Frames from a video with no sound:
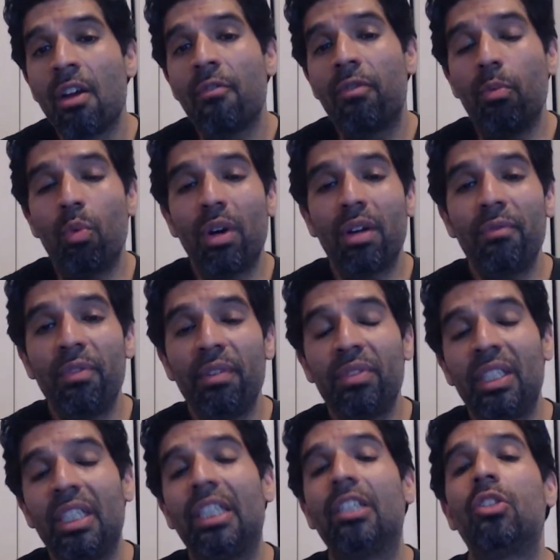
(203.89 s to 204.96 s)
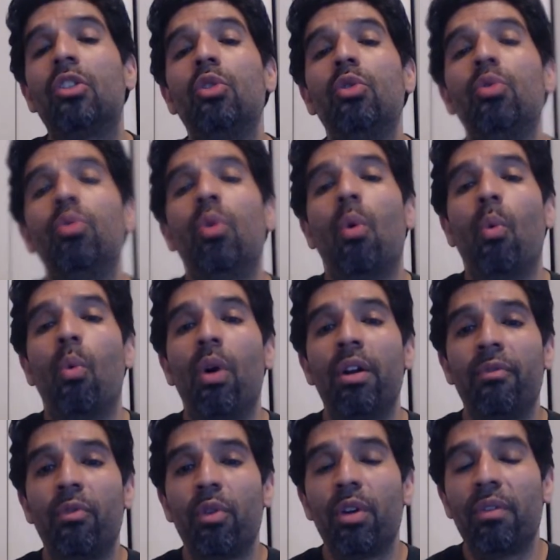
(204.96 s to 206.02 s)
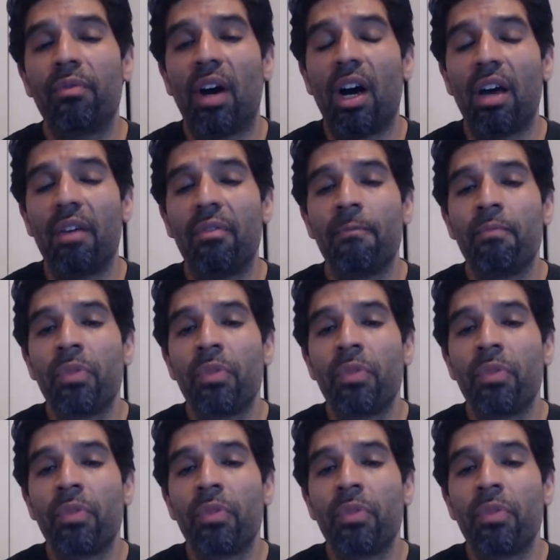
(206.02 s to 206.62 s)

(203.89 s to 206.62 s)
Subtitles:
from 1:15 to 1:45,